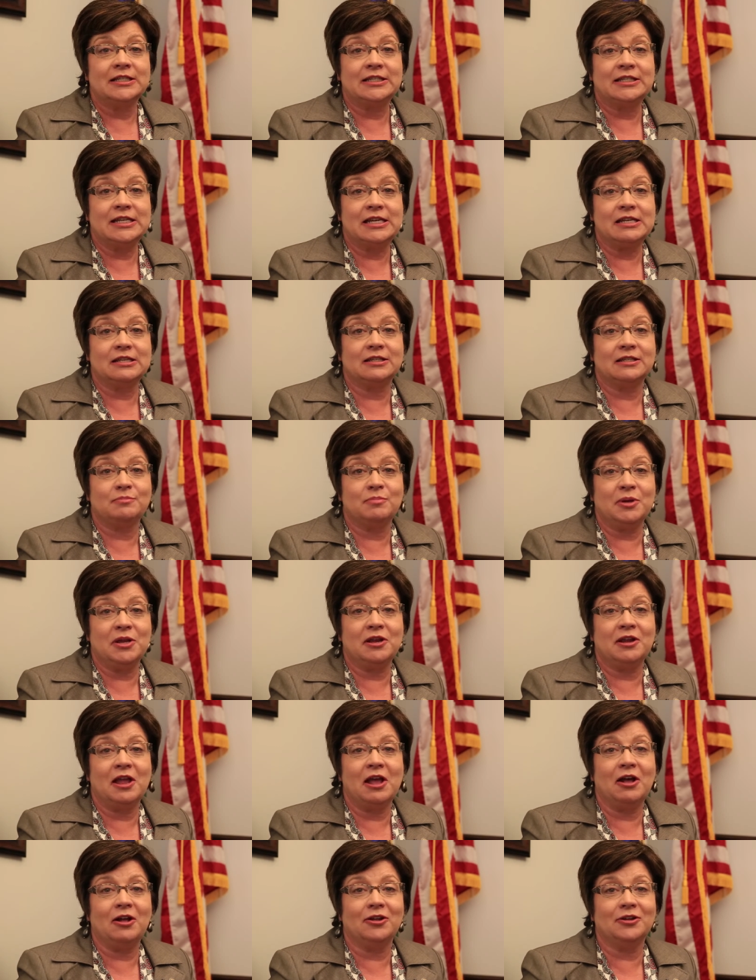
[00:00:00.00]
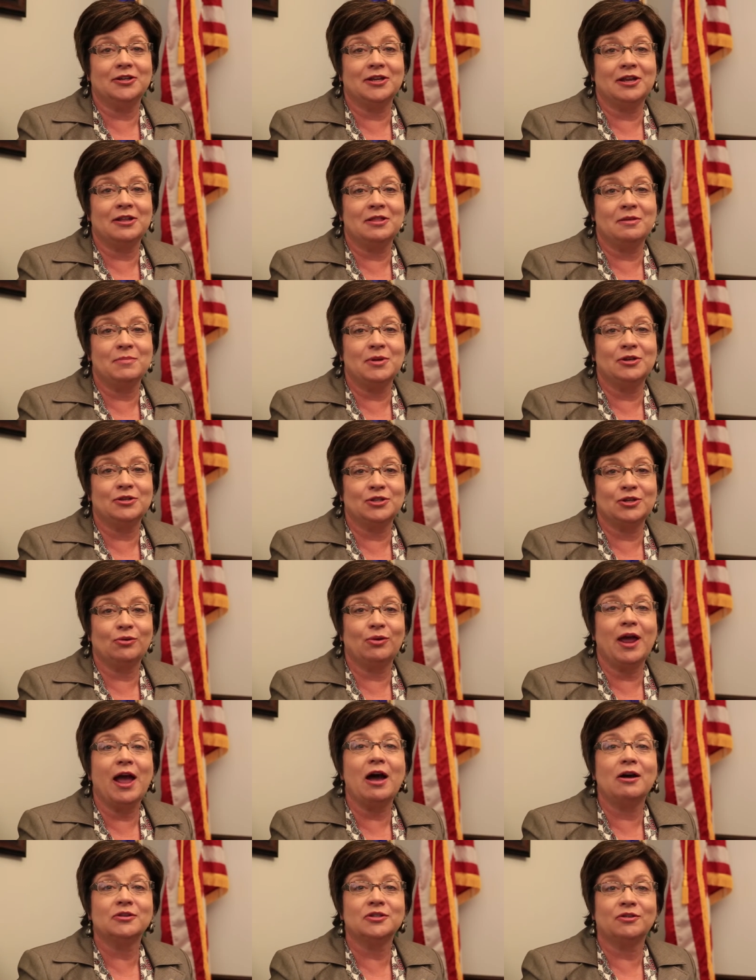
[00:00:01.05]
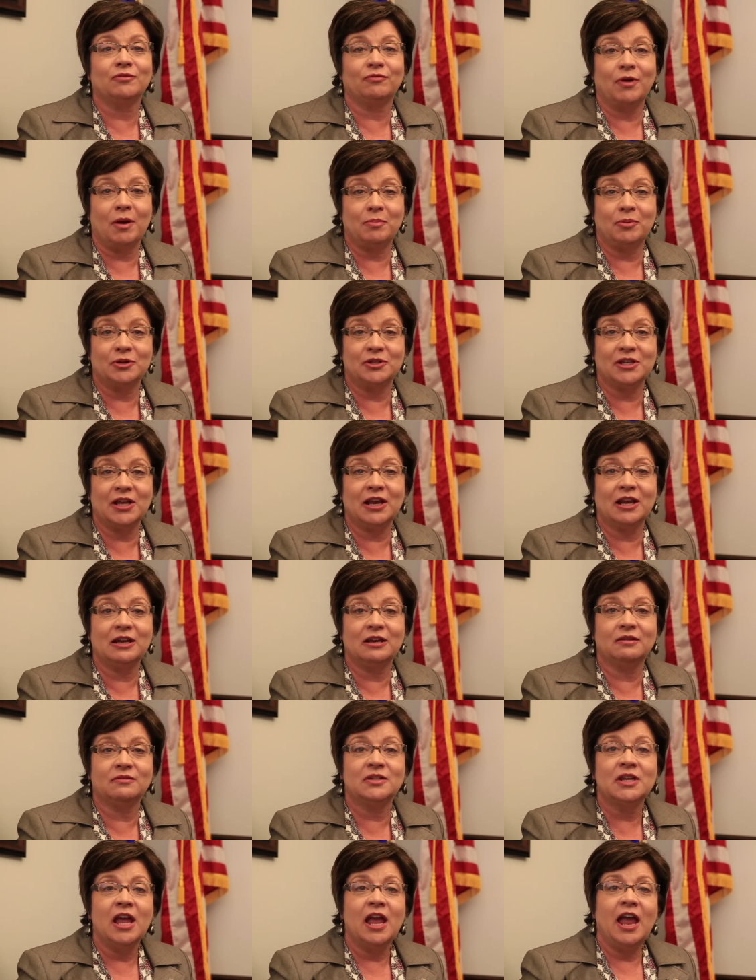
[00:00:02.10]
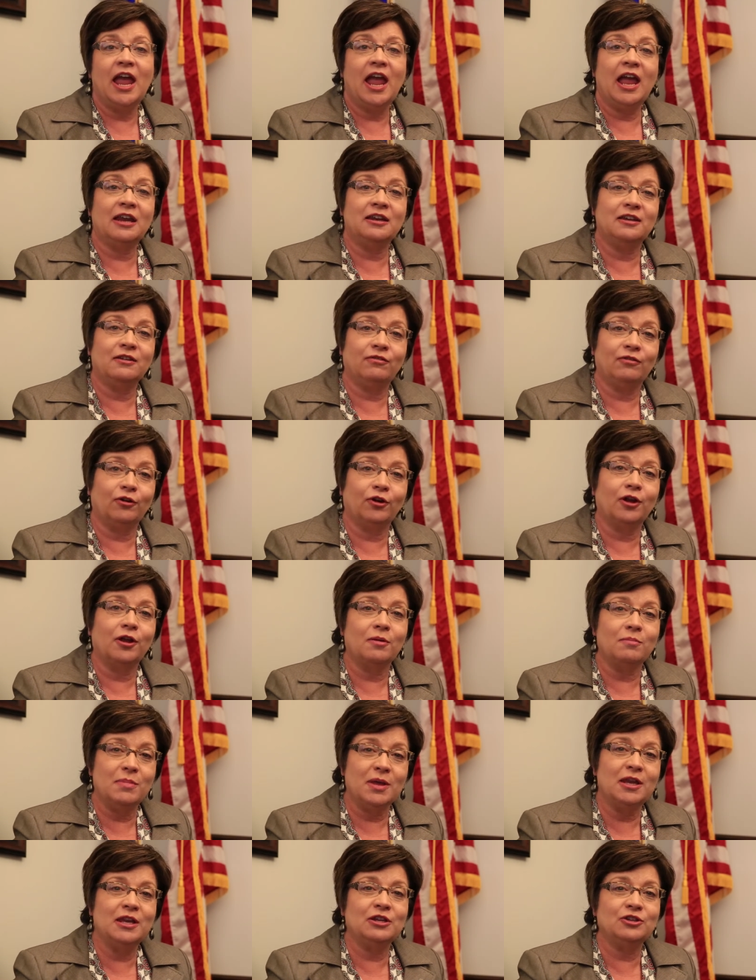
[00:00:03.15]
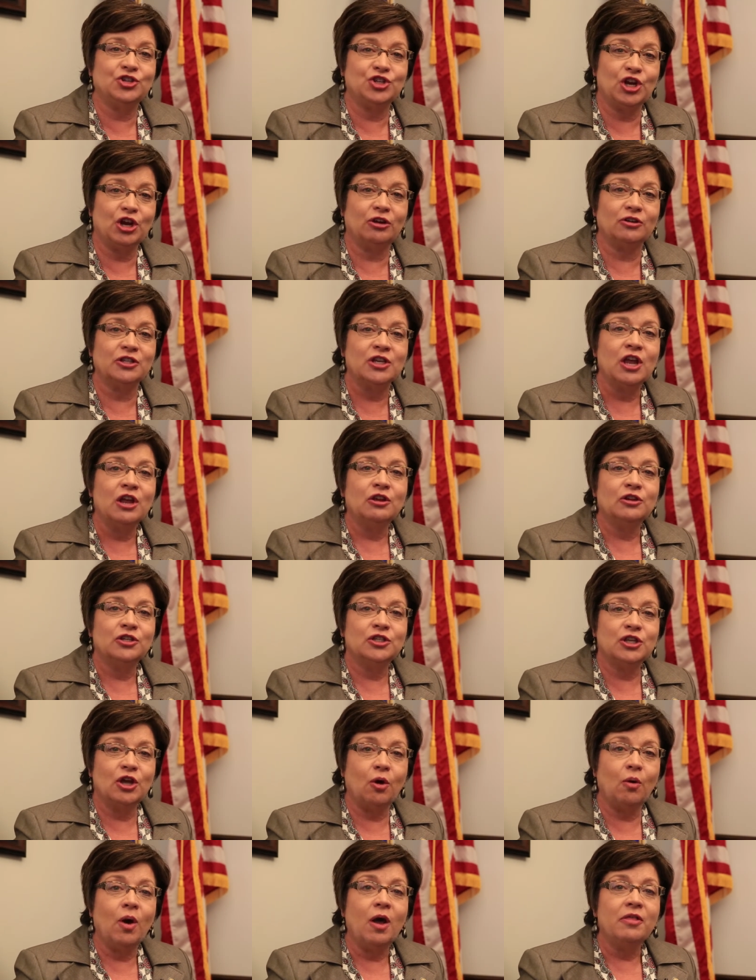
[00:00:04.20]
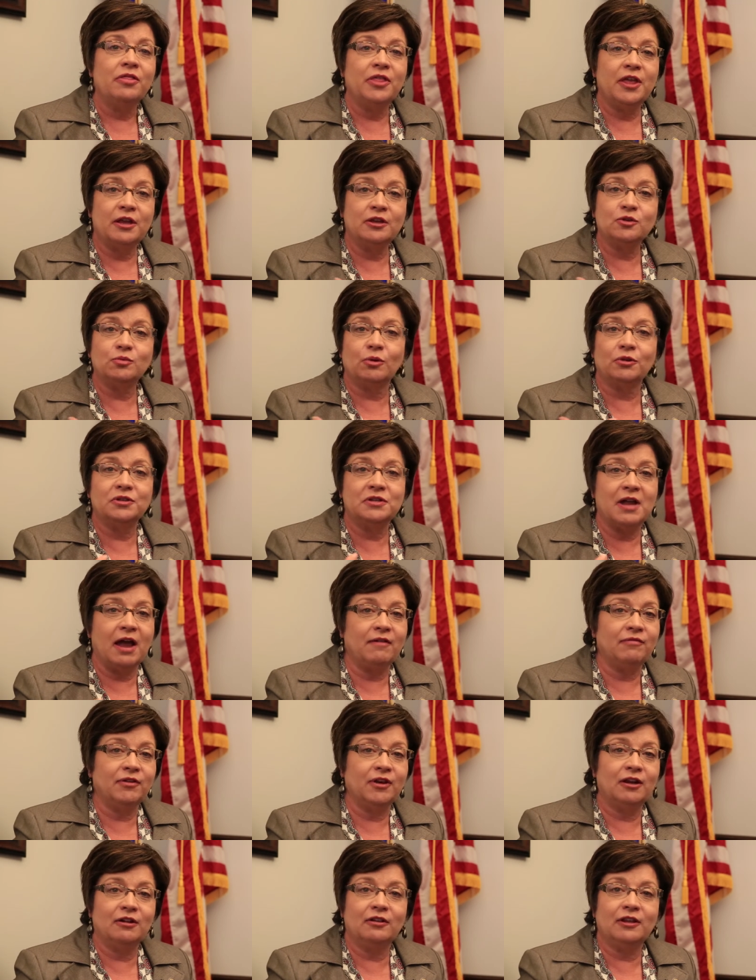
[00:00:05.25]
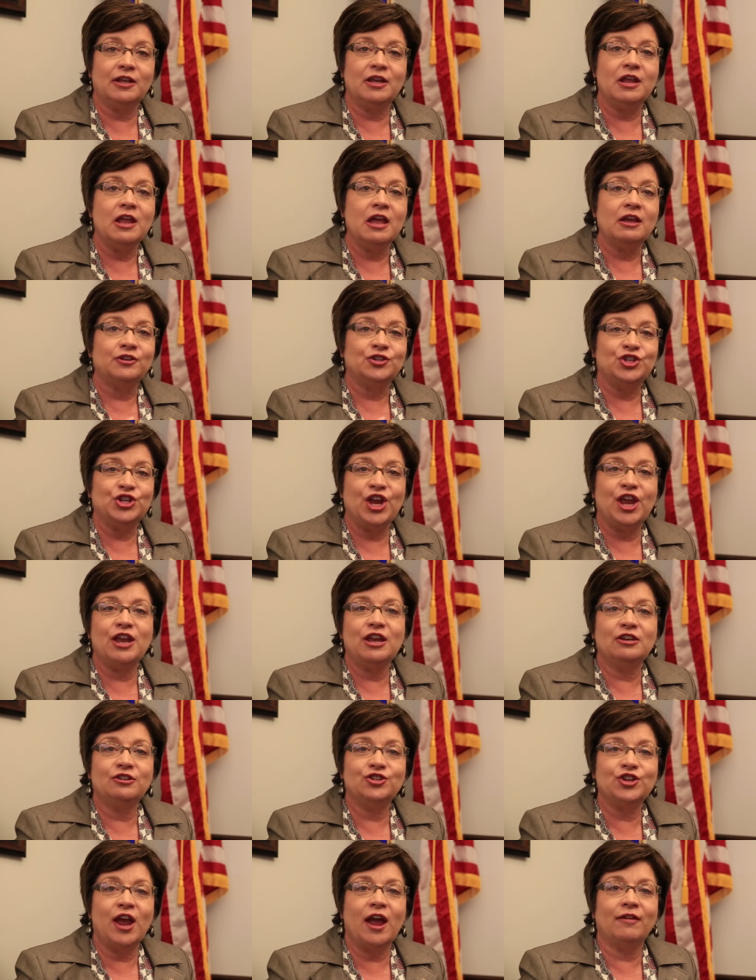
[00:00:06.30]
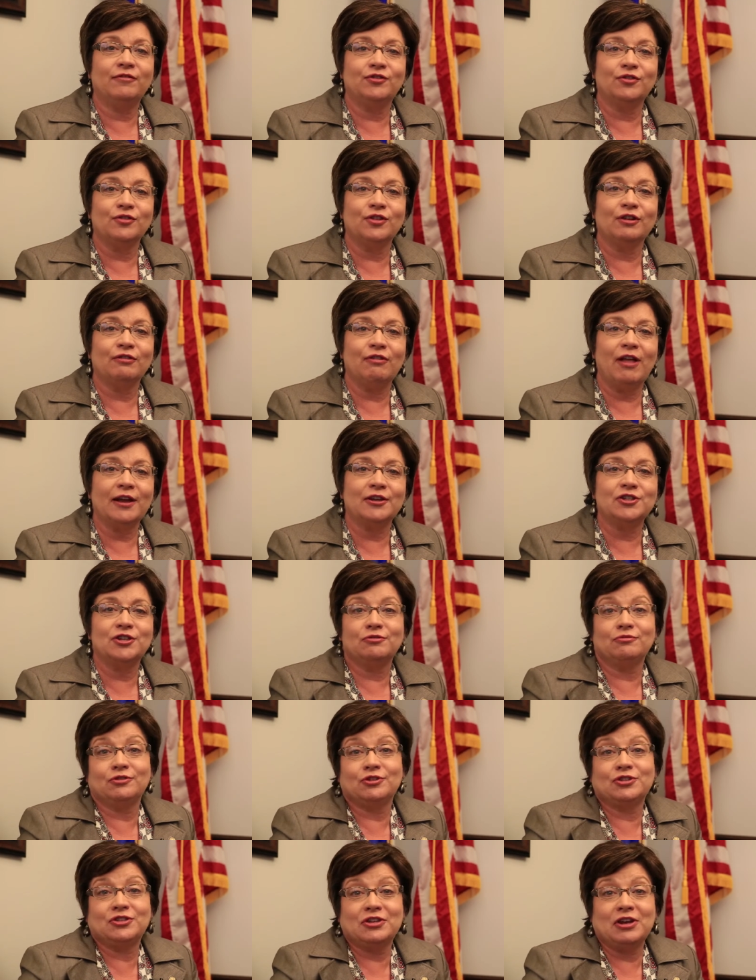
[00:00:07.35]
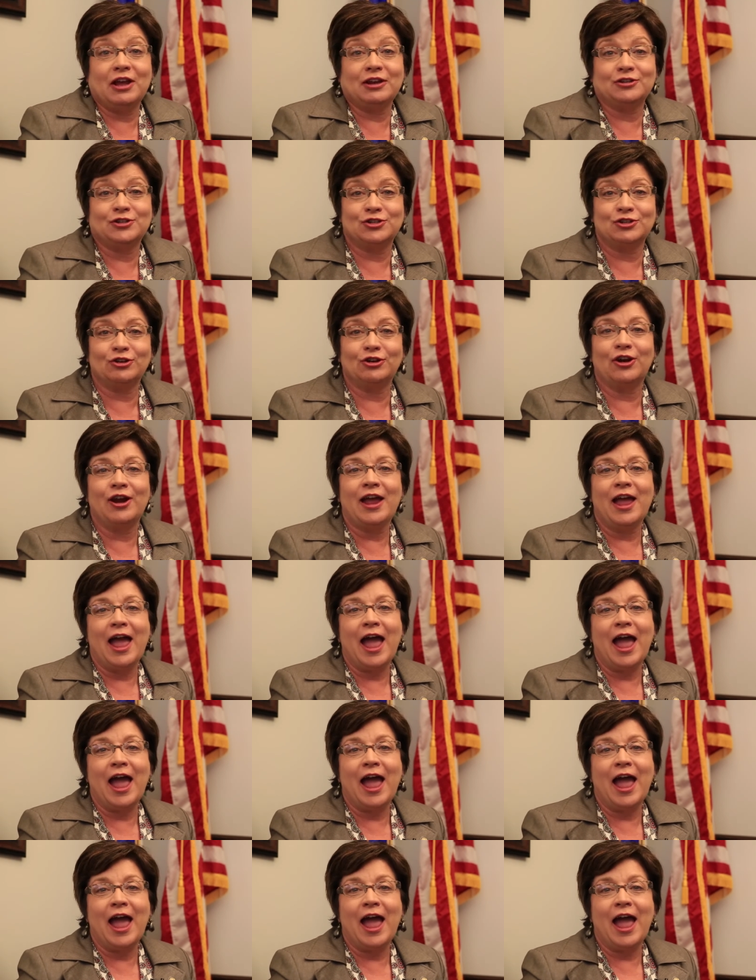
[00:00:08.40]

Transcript: seats being held in the Minnesota House of Representatives and different committee chairs. So things will definitely change after the election. I'm just not sure